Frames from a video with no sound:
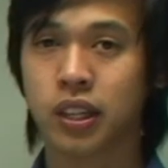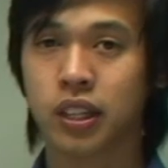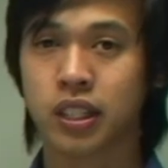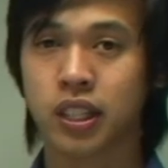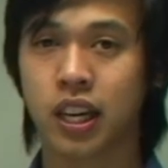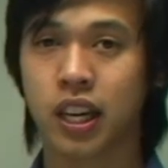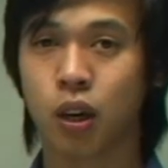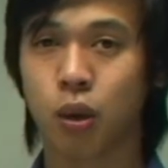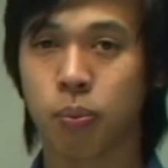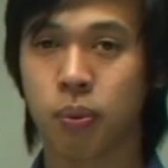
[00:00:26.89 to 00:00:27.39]
to
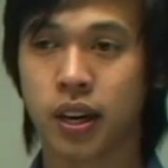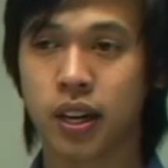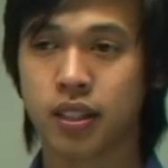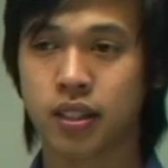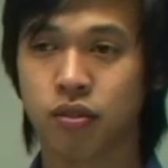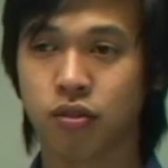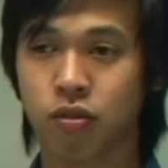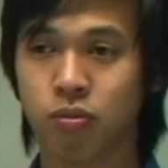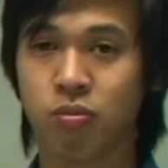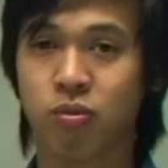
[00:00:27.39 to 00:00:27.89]
help us
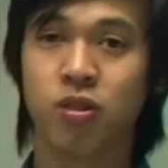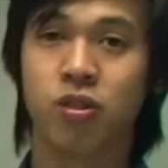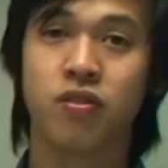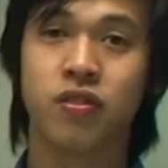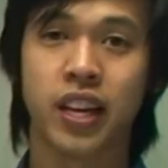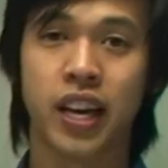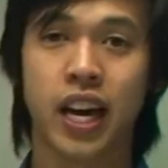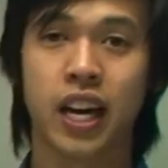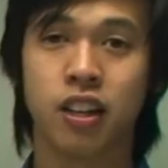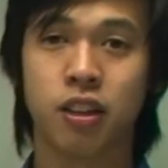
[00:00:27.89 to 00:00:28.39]
remove the
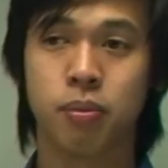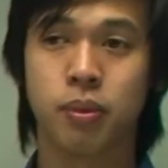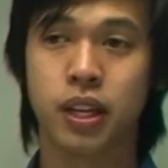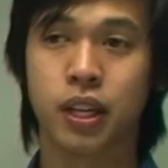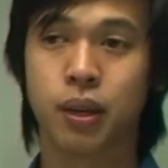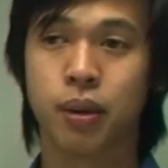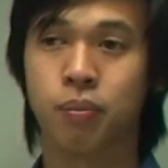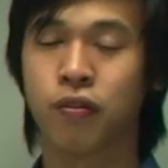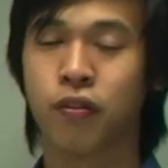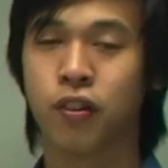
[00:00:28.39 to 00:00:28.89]

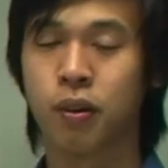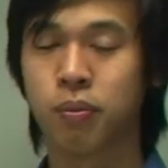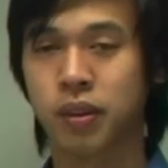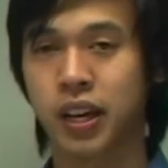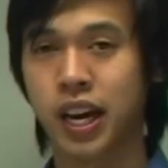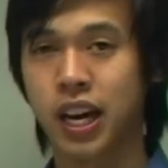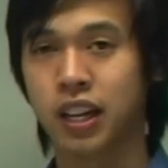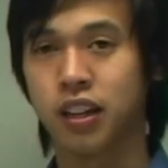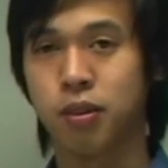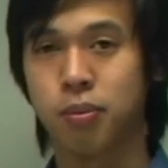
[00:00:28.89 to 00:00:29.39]
aluminium from the
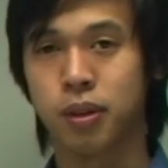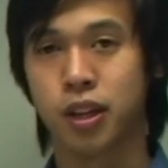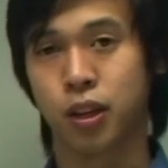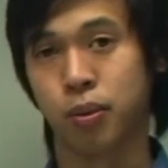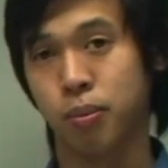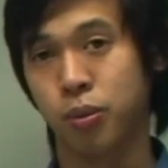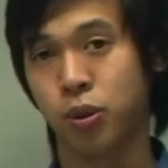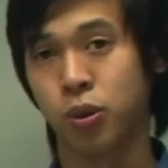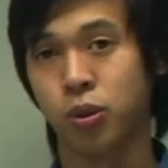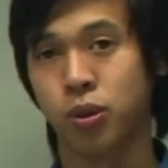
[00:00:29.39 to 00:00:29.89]
aluminium
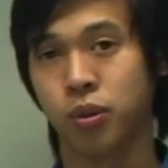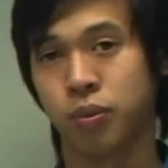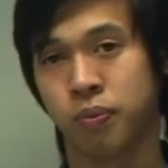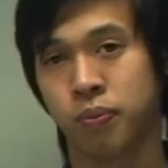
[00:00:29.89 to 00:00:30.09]
ore.